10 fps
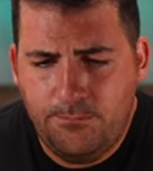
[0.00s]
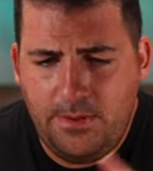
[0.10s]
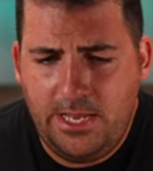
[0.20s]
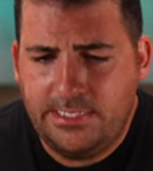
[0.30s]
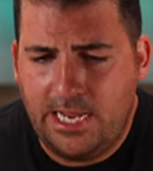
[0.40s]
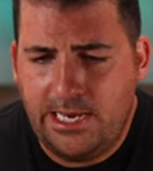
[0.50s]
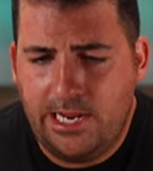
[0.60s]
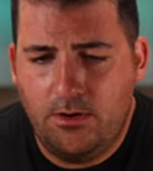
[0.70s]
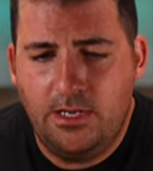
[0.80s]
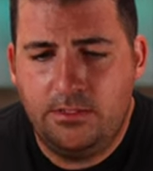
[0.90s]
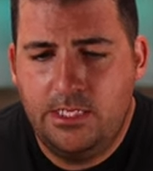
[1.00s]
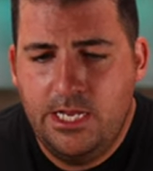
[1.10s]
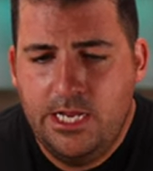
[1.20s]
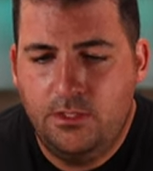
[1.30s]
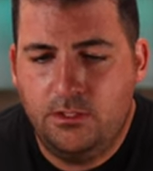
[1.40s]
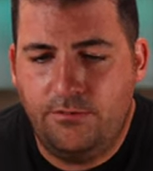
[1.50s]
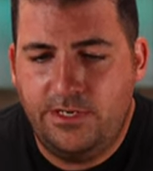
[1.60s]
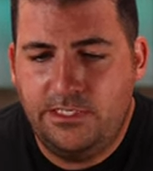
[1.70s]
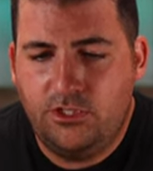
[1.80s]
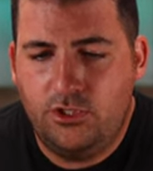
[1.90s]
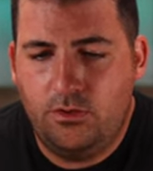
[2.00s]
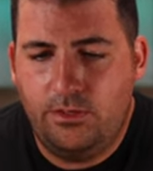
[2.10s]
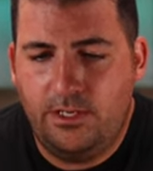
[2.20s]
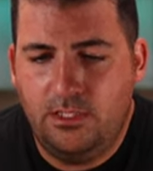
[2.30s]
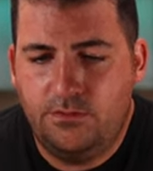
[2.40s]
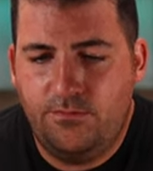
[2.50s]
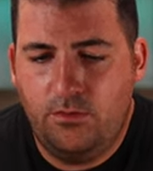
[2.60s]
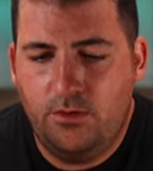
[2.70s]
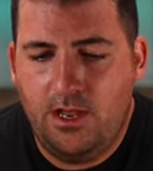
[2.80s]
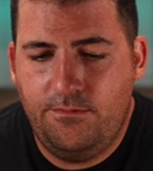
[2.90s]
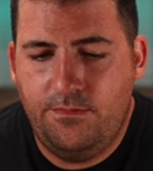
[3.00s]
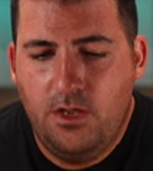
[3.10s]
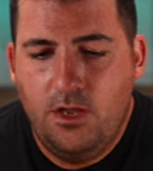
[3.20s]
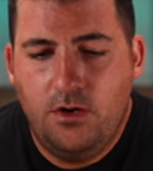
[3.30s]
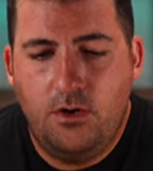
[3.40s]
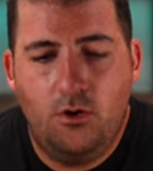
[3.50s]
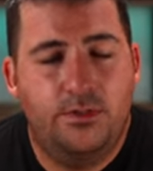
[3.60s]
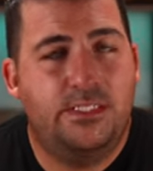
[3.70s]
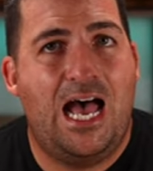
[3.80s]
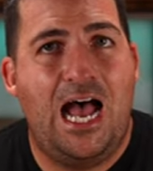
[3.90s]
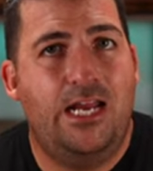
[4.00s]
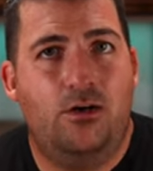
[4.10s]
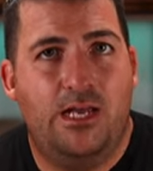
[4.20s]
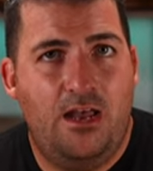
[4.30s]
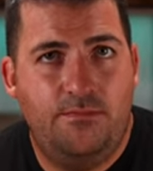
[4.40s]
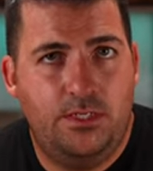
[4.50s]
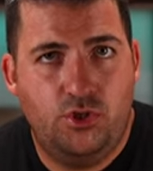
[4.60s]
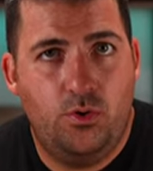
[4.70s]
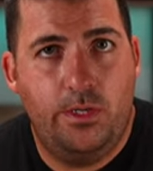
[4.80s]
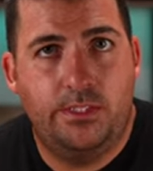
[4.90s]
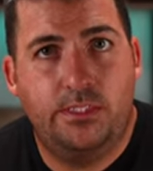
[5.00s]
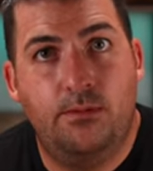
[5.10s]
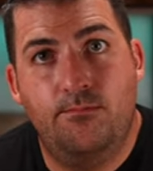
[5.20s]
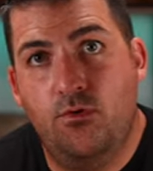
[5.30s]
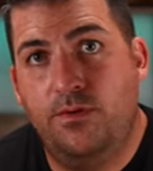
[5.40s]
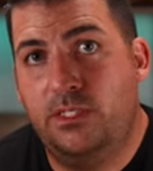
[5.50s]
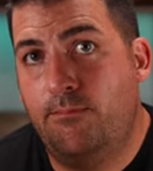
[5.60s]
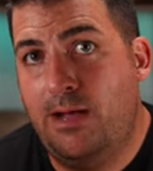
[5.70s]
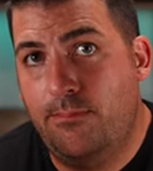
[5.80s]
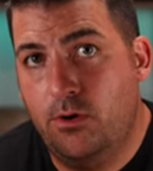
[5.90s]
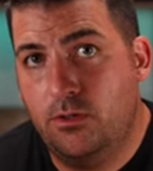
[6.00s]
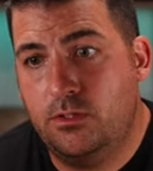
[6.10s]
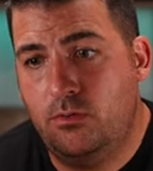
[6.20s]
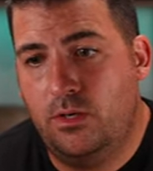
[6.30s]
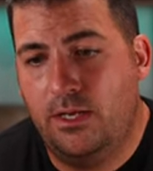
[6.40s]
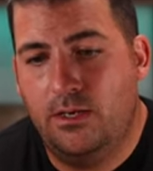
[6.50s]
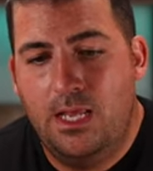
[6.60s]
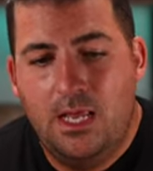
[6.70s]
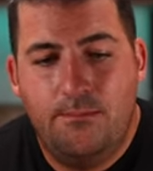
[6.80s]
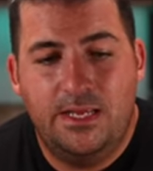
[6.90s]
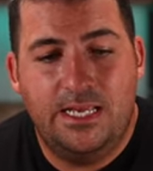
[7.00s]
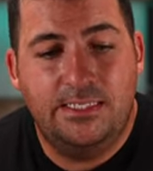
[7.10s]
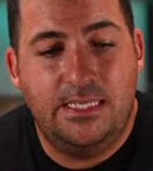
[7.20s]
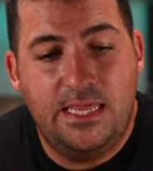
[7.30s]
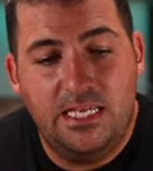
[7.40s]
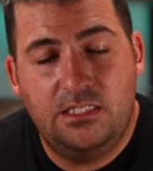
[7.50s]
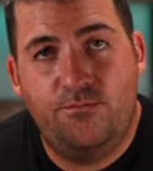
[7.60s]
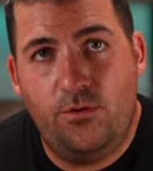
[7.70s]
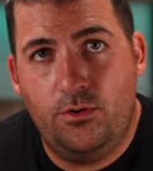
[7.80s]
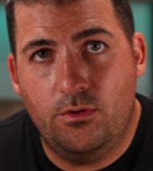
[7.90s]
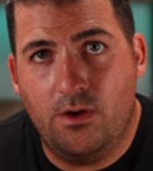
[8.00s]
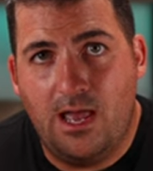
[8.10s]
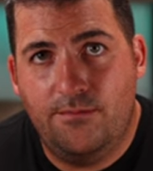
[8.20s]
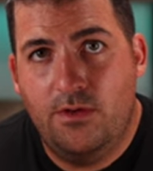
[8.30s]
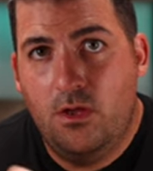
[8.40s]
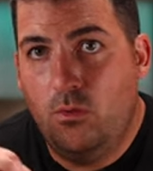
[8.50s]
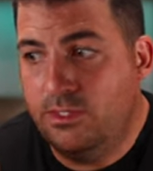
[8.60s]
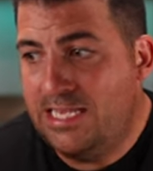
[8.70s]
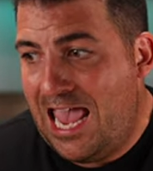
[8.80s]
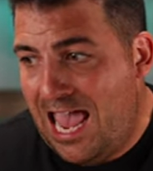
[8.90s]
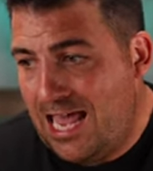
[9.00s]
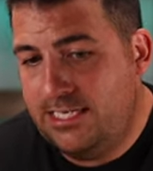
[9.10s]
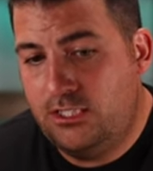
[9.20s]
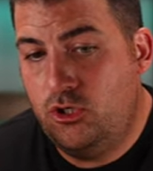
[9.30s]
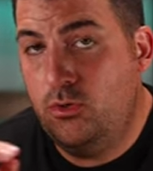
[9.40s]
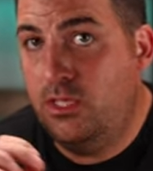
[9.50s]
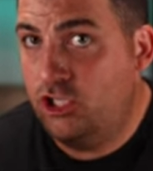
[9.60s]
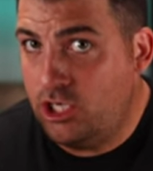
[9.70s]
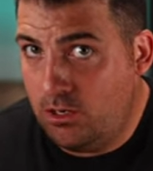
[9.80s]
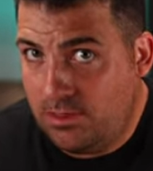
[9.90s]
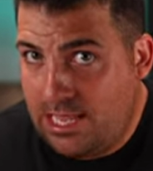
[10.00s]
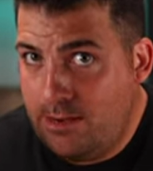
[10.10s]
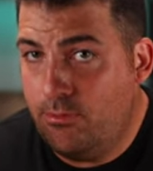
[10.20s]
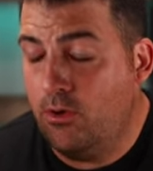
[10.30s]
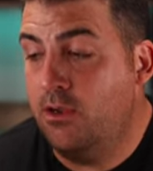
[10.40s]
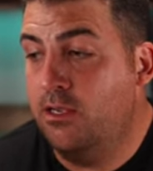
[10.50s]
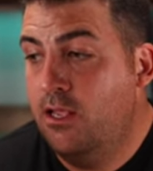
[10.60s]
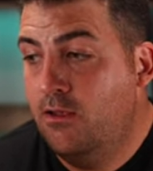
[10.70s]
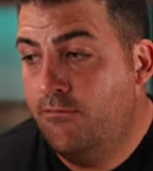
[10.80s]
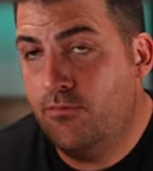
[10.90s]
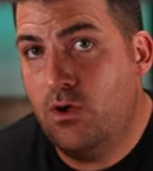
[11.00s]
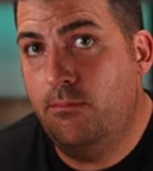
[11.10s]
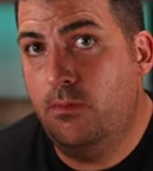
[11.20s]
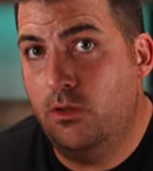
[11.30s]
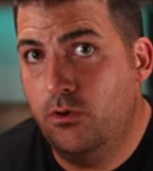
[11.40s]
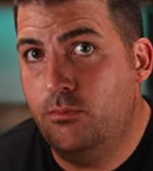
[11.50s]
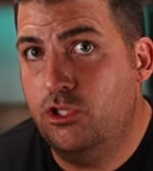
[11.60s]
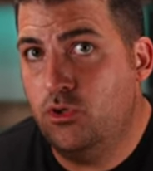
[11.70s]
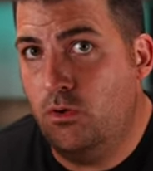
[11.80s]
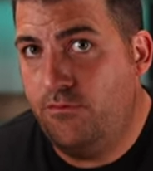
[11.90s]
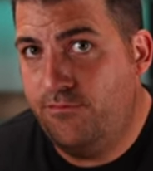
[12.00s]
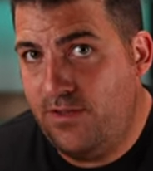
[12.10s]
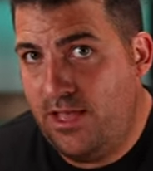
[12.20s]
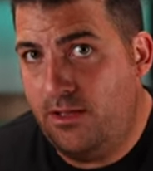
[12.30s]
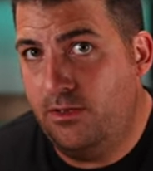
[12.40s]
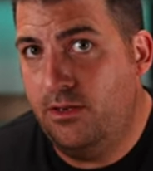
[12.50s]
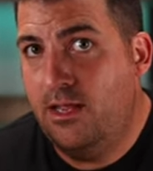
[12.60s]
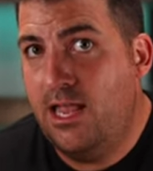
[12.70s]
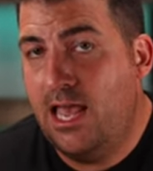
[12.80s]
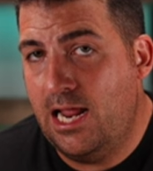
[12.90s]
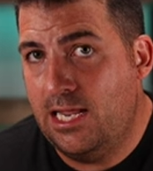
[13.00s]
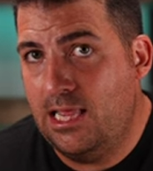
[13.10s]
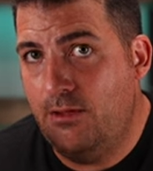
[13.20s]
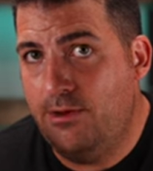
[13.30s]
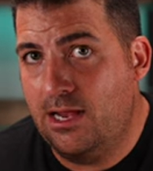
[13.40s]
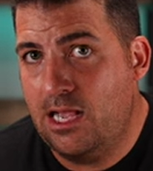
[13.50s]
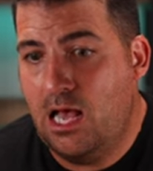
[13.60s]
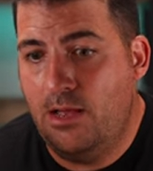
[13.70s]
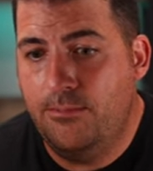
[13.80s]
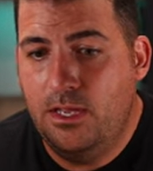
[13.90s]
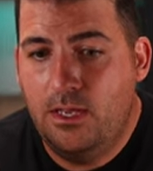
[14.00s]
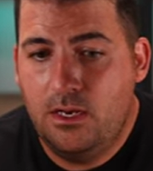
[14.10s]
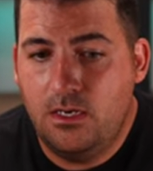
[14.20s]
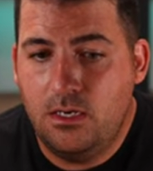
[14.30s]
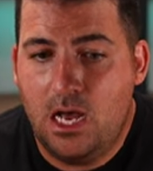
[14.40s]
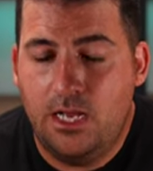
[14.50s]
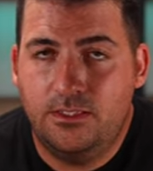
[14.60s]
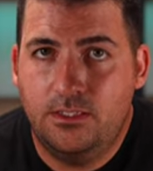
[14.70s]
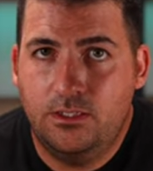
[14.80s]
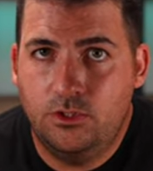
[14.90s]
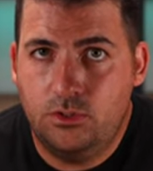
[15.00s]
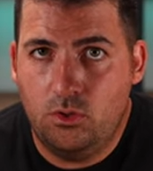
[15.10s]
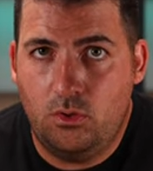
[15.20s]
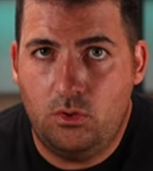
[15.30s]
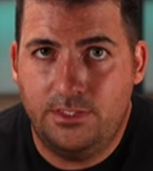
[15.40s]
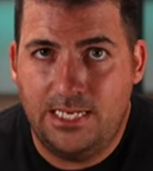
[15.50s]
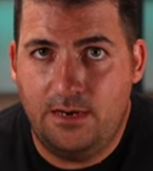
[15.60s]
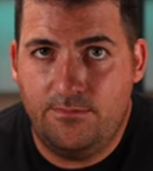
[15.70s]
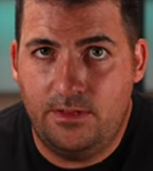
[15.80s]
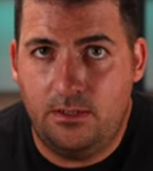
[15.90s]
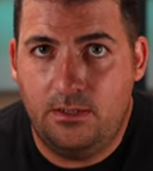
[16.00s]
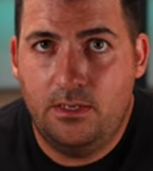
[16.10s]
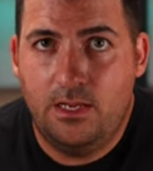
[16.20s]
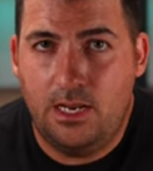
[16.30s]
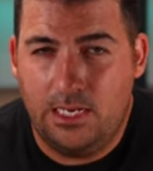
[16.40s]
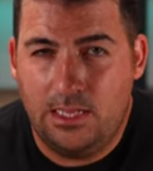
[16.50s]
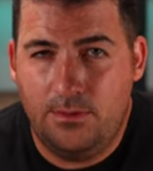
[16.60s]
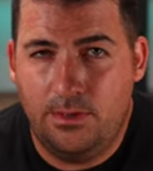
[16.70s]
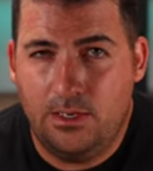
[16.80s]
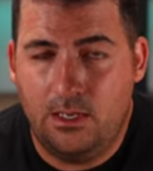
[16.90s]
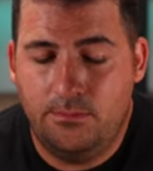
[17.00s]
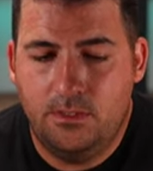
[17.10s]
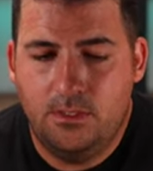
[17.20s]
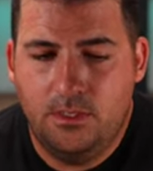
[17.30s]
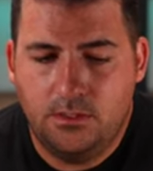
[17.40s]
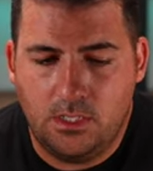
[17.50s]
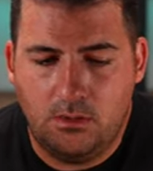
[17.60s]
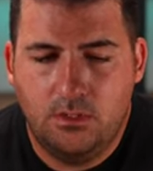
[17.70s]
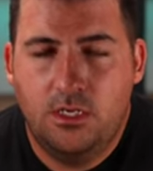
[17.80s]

But I digress. So if I touch and hold on this photograph, notice I don't have the choice to move it to my personal one because this photograph was added to the shared library from Learn with Joel Feld at iCloud dot com, not joel.feld at iCloud dot com. So